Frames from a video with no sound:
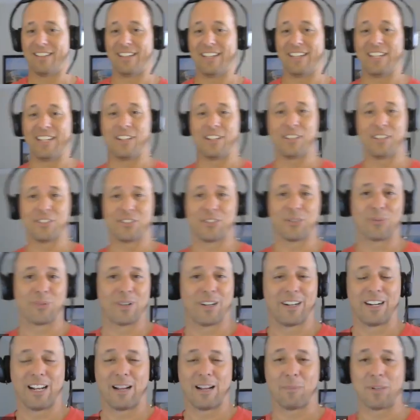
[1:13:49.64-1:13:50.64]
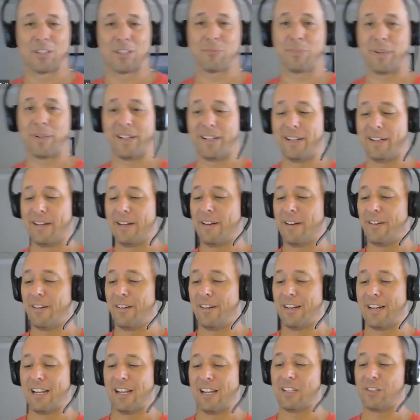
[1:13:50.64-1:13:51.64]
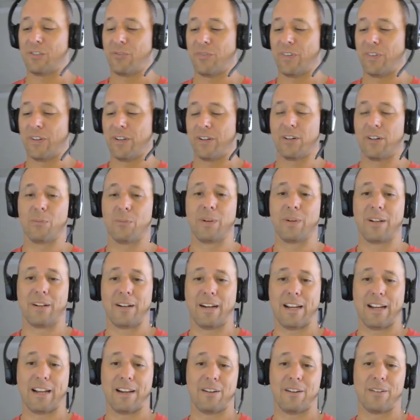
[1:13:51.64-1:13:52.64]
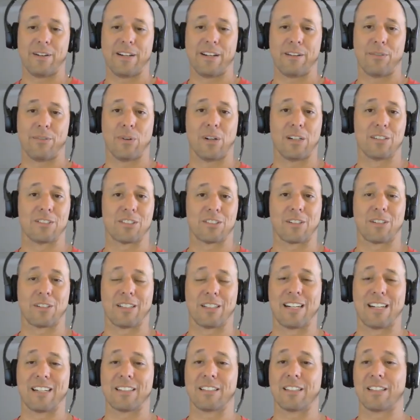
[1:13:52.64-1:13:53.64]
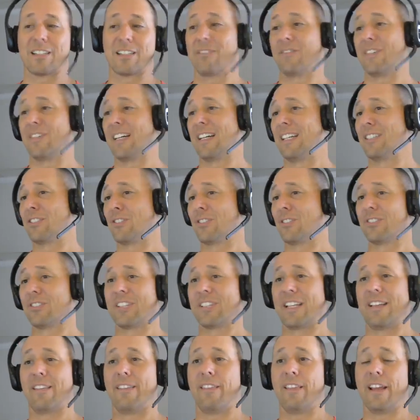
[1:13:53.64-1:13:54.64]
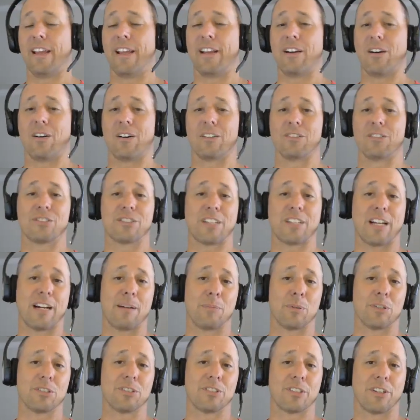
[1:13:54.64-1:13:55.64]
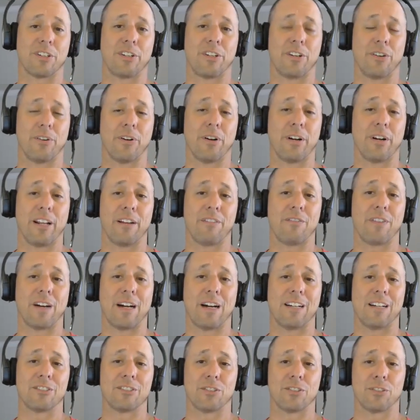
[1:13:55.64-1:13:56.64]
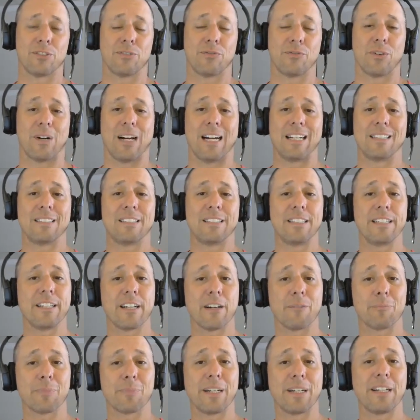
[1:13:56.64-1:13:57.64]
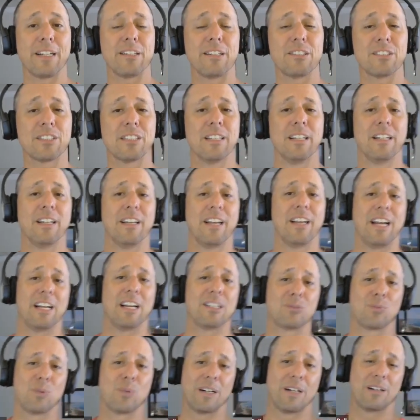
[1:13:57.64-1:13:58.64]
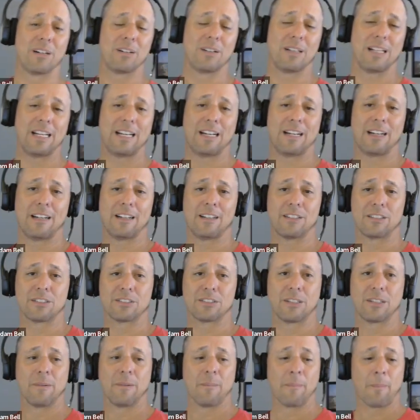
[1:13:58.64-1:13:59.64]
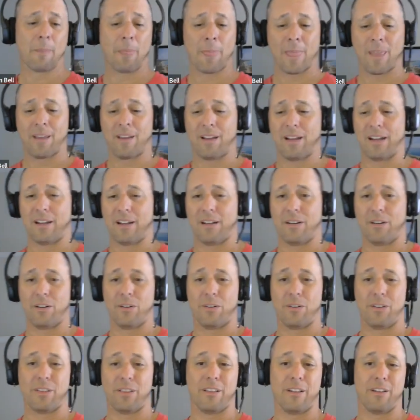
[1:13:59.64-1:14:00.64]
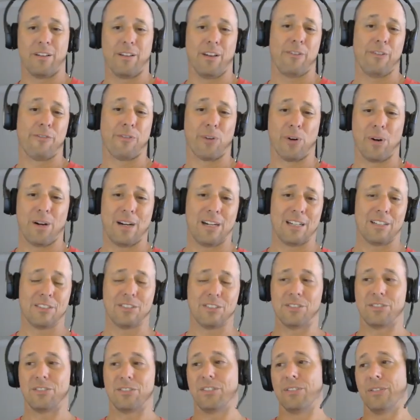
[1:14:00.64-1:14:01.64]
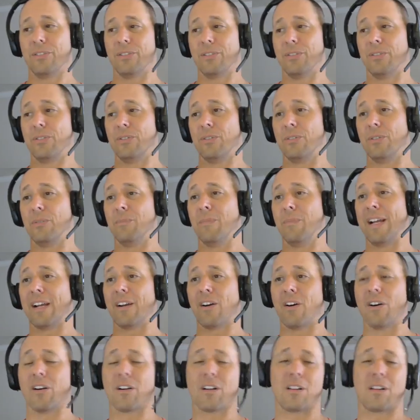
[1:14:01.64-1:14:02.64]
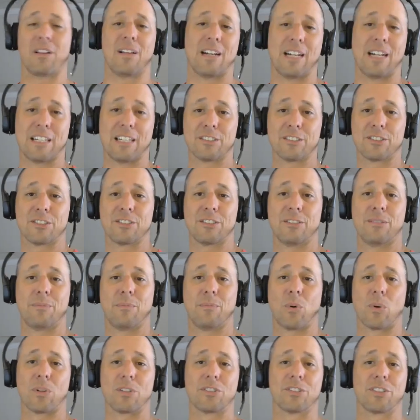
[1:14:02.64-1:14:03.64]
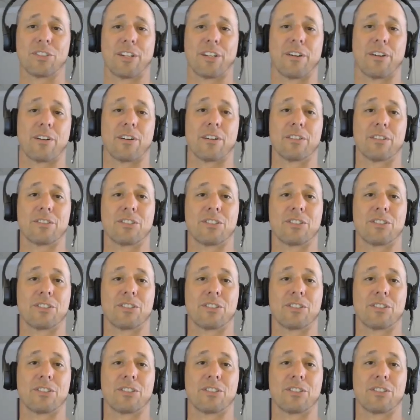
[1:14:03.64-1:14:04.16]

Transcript: he used to run an MSP here in Nashville, but now he runs Galactic Advisors, and they are cybersecurity advisors for IT companies as well as for us to make our clients more secure.